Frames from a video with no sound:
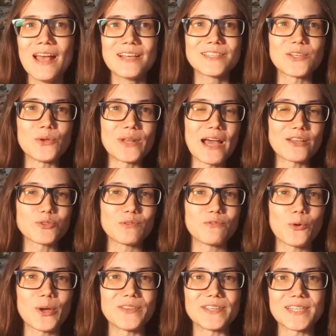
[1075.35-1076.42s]
So now to
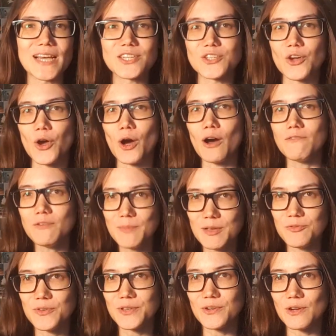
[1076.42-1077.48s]
avoid this, I actually hover
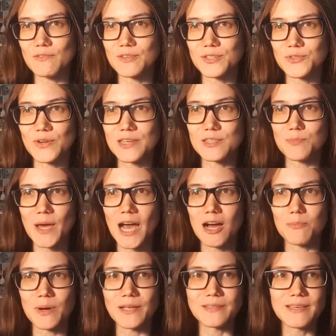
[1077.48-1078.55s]
my finger over the screen's
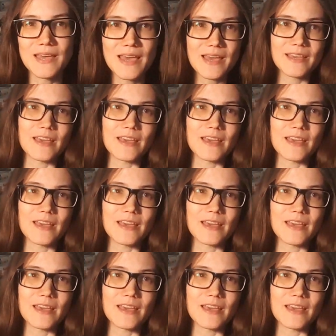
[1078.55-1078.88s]
power button,